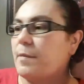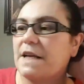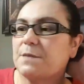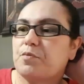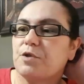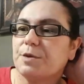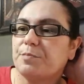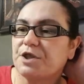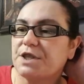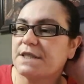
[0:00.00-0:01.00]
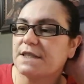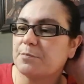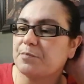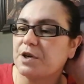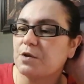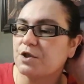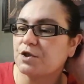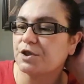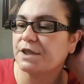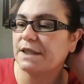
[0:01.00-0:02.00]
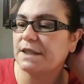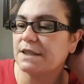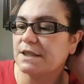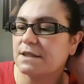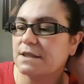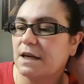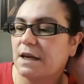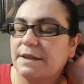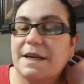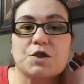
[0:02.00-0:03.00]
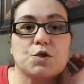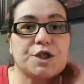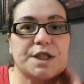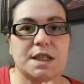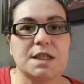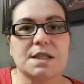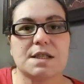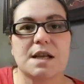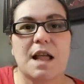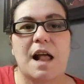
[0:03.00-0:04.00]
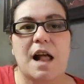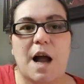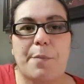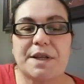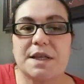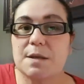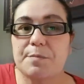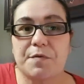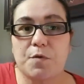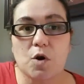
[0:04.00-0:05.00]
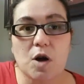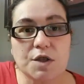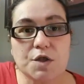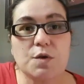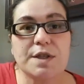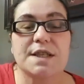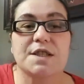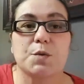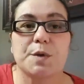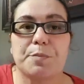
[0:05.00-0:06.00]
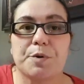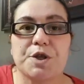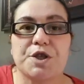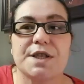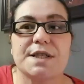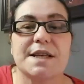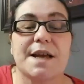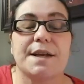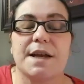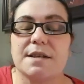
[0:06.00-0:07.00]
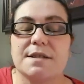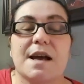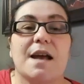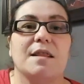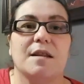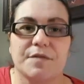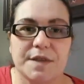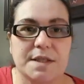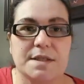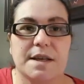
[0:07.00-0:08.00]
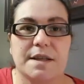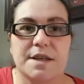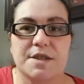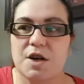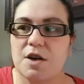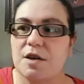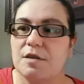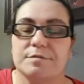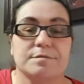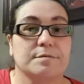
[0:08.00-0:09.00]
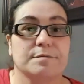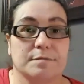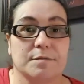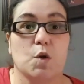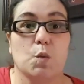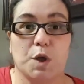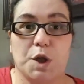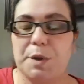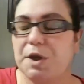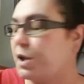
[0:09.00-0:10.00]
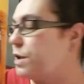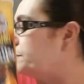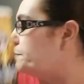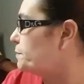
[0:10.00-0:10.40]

My next purchase is a Pringles Tortillas uh, Nacho Cheese. I picked this up before also. This is a repurchase. And yes, I love these. And these are really, really good.